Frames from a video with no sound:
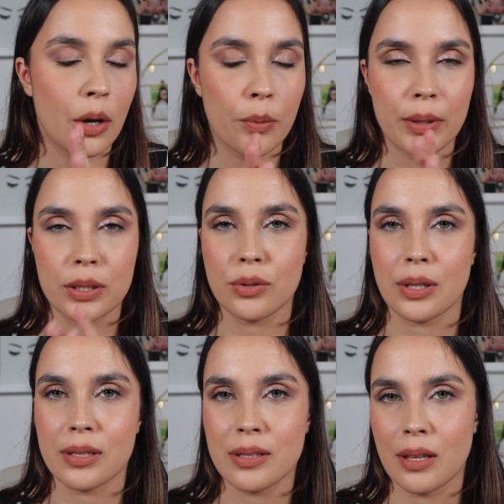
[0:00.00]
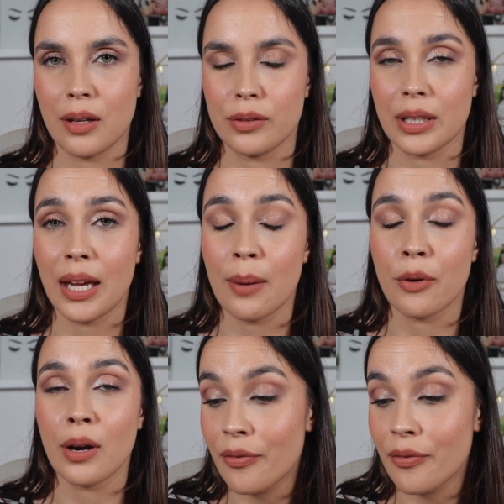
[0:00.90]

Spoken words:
I hope that you can see that on the camera.